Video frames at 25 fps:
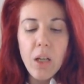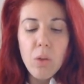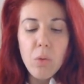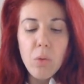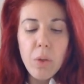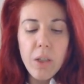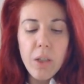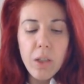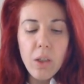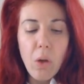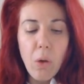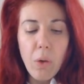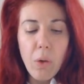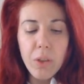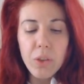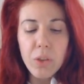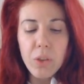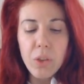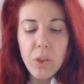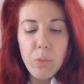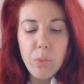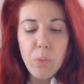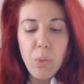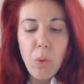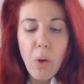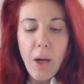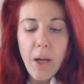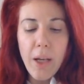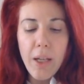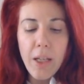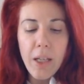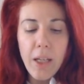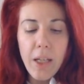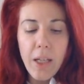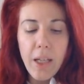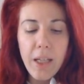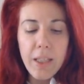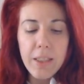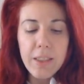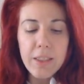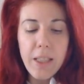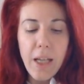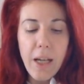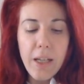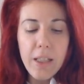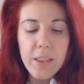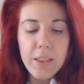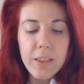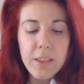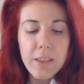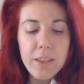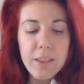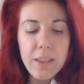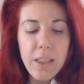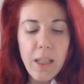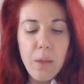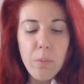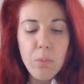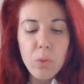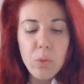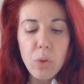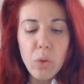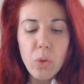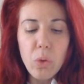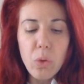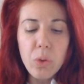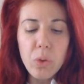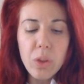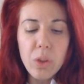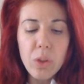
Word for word: We're going to apply exactly the same rule,